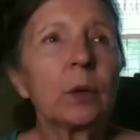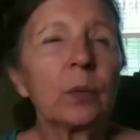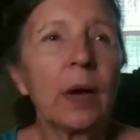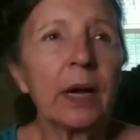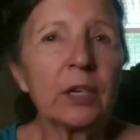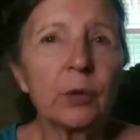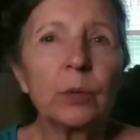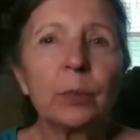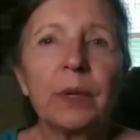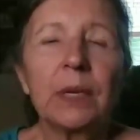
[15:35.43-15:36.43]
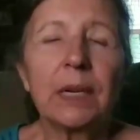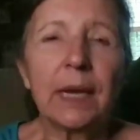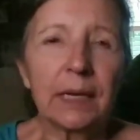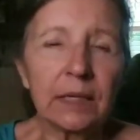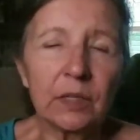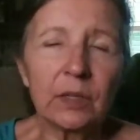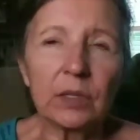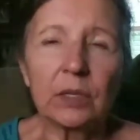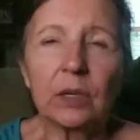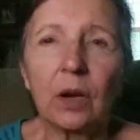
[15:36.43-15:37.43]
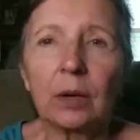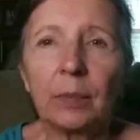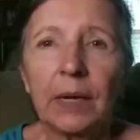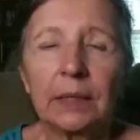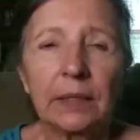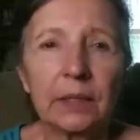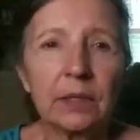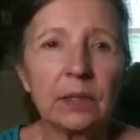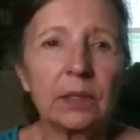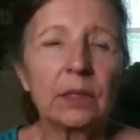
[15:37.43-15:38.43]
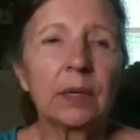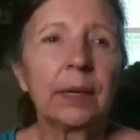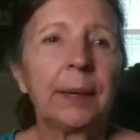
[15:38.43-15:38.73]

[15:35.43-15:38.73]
garage will be next on my list